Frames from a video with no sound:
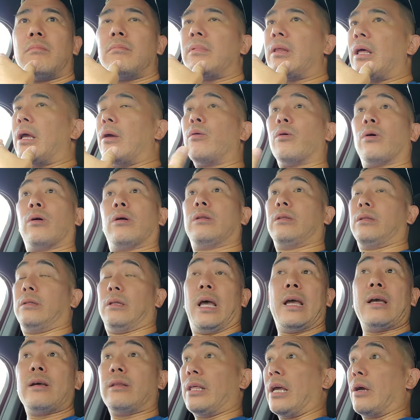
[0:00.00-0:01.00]
They
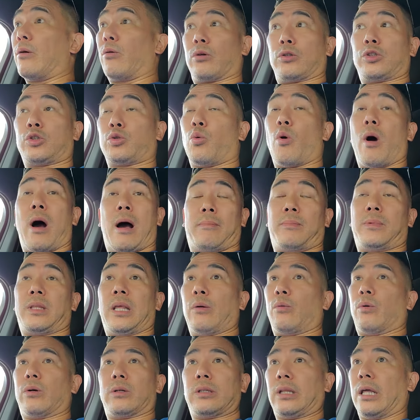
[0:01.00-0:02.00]
were swamped.
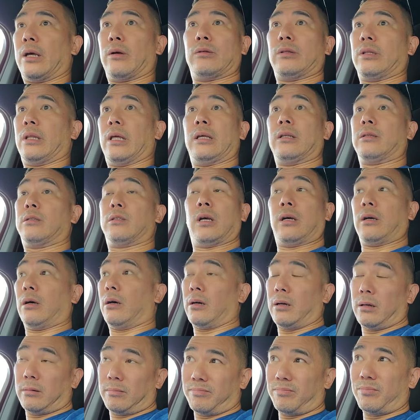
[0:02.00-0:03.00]

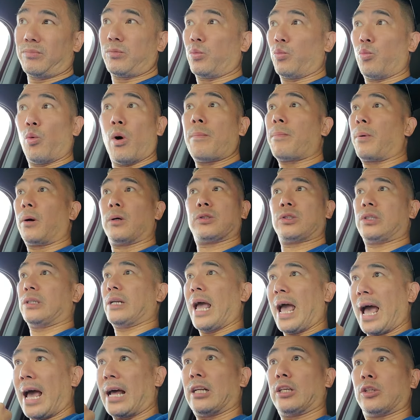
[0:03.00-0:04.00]
One person
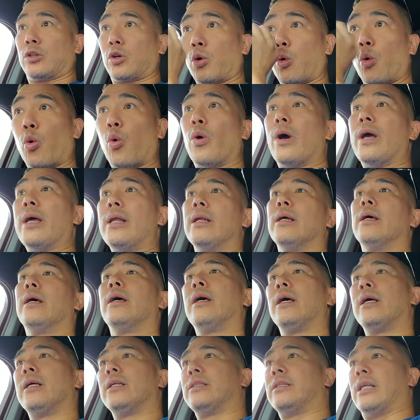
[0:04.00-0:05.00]
had to quit.
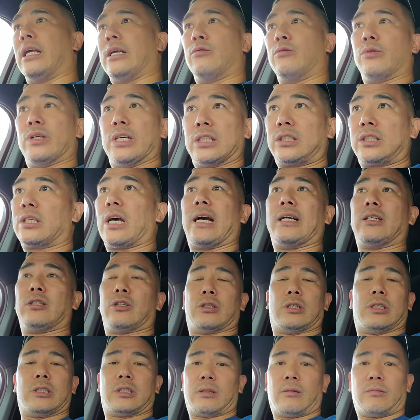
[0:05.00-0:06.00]
They reassigned her
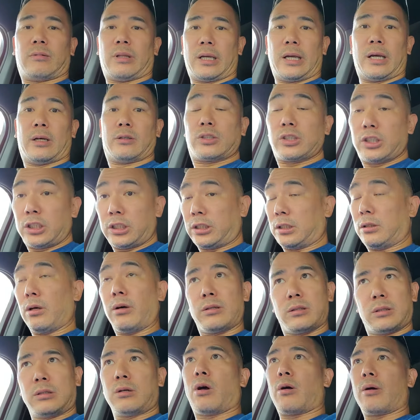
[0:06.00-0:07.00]
to something else. She still
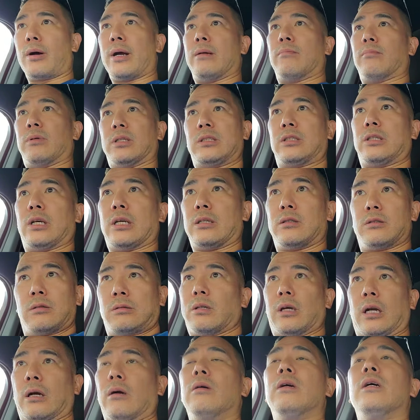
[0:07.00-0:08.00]
has an RN, but
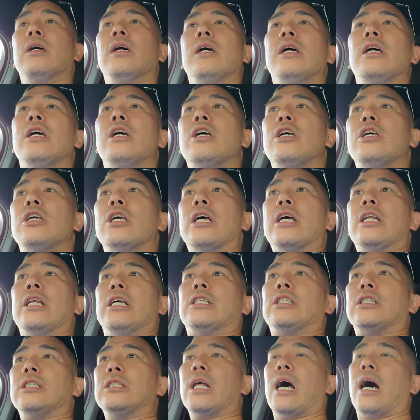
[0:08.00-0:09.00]
it
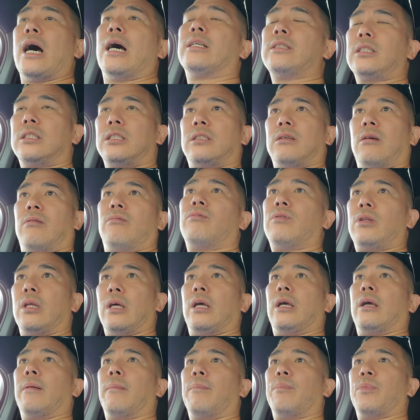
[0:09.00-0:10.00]
is not
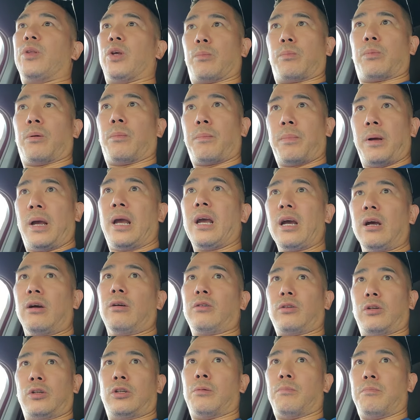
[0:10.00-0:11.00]
something you're
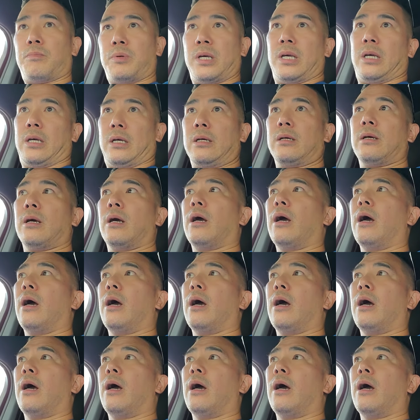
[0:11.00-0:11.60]
prepared to be